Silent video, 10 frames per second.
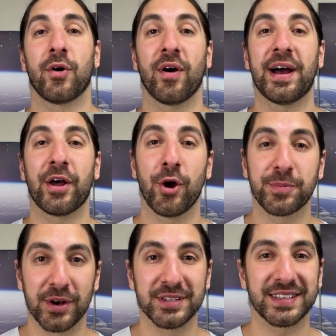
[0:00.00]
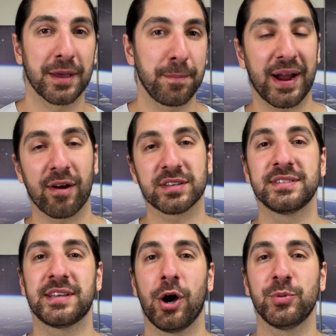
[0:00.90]
right, I hope those
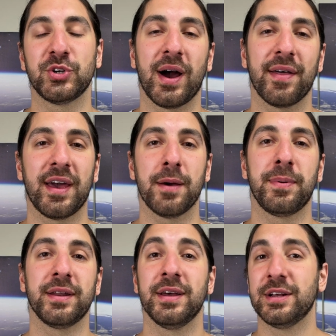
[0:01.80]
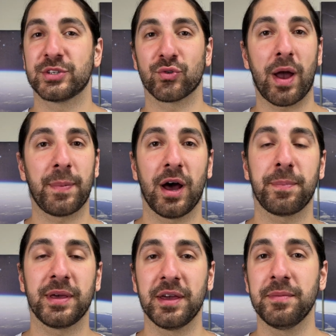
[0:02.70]
comparisons helped you out there, but to wrap it up
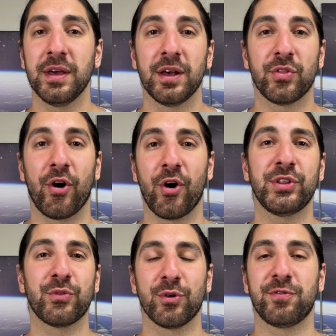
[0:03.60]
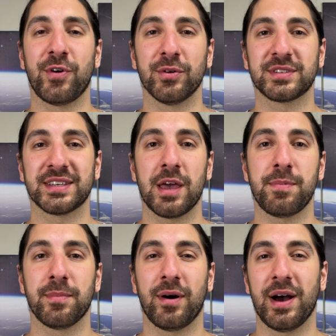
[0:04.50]
here, the only real faults to keep
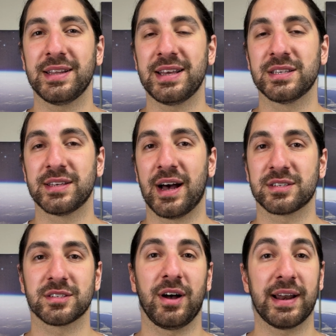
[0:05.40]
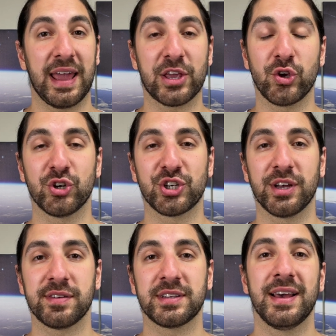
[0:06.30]
in mind is that slight EQ
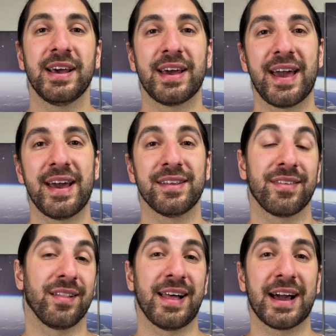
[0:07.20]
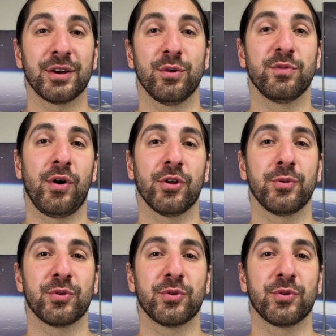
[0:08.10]
shift and the lack of volume